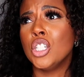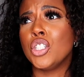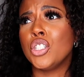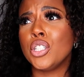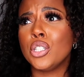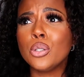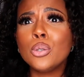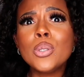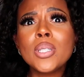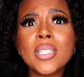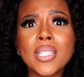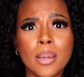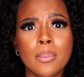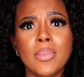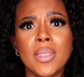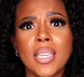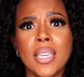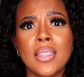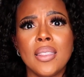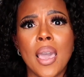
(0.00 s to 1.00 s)
do
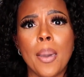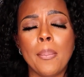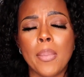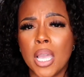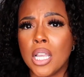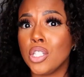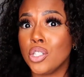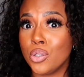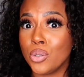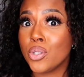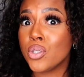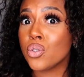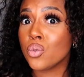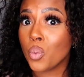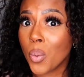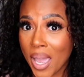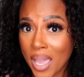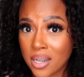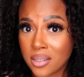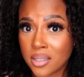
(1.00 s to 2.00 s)
something that makes you
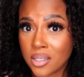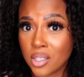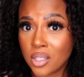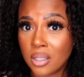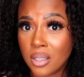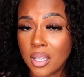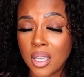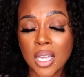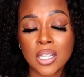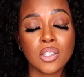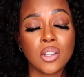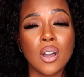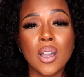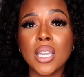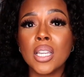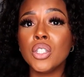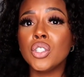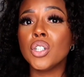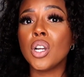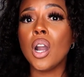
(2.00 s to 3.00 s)
sweat. As
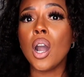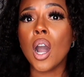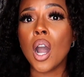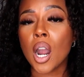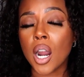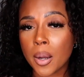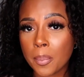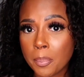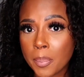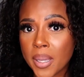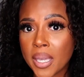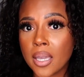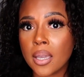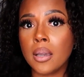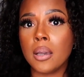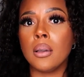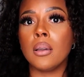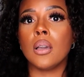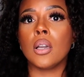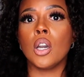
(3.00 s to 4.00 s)
long as your
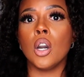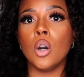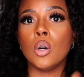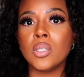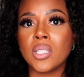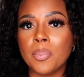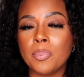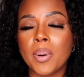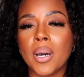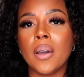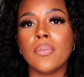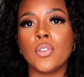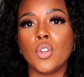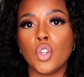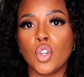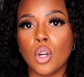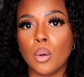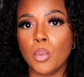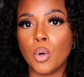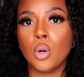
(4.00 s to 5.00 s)
heartbeat goes above your
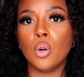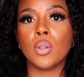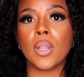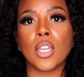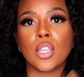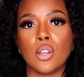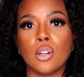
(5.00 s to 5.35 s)
normal, like